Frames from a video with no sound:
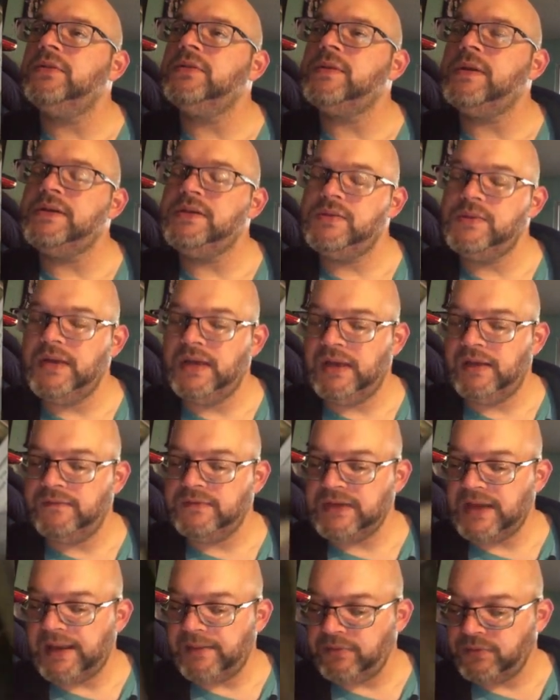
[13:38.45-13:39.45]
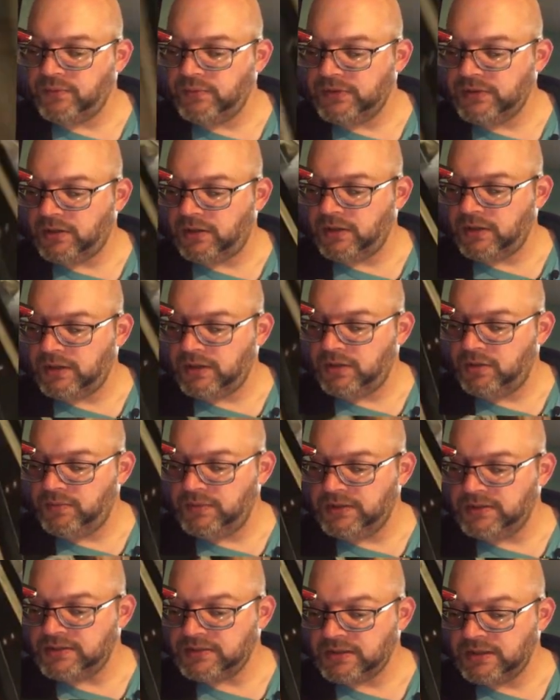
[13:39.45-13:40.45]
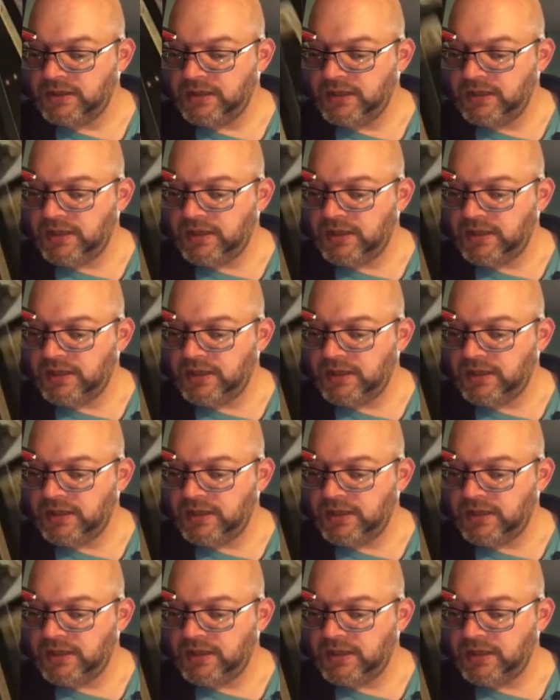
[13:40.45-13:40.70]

so I do have tap 3 target humans,